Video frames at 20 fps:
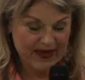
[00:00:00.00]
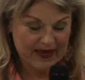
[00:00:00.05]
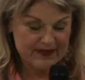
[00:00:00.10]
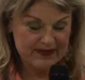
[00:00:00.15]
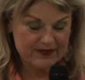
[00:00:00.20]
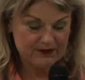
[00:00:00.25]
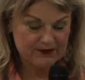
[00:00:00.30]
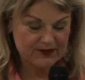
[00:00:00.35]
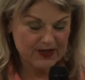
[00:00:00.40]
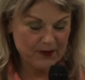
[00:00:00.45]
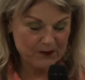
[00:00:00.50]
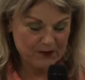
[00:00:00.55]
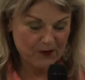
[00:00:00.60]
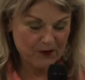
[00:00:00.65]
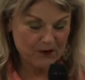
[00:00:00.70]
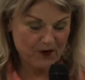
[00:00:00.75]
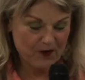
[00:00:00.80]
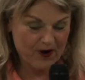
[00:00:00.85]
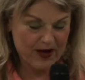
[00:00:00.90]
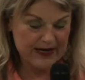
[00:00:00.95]
So number
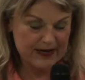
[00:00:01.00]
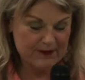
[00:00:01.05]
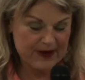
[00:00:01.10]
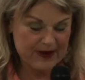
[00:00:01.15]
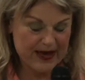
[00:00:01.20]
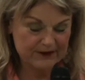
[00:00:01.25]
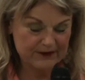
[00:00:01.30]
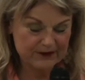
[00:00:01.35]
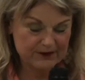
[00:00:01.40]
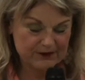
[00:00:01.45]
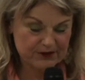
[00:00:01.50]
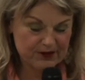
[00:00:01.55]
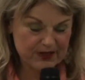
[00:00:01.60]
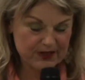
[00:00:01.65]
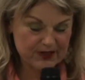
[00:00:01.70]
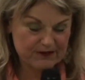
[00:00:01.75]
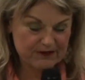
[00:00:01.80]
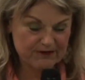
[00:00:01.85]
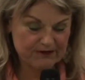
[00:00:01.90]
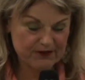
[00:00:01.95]
one about
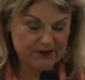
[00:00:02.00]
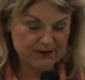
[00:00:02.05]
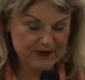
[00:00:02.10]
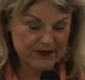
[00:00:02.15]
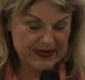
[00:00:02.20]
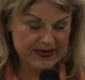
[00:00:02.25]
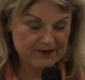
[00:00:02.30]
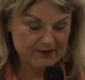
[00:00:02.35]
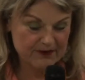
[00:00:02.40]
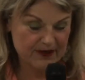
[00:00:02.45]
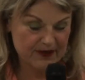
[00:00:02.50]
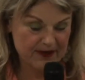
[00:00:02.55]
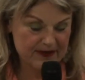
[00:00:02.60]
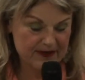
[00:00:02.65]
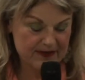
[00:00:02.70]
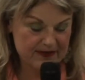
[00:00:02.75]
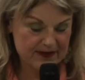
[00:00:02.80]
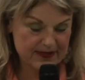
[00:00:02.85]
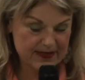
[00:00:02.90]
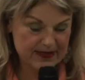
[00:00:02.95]
nutrition for me
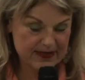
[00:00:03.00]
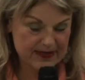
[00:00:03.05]
was